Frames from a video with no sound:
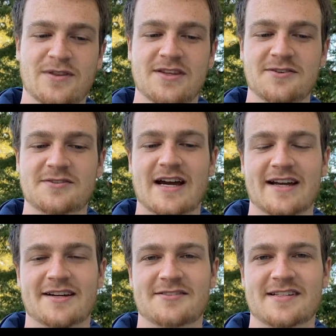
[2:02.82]
new
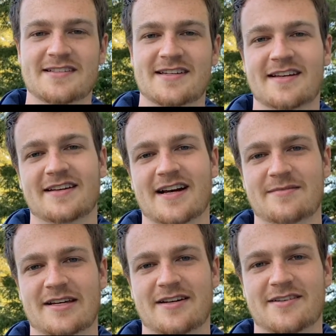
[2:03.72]
diagnoses in the
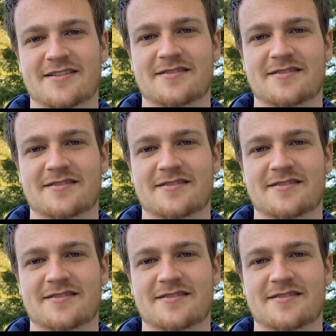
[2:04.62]
coming years.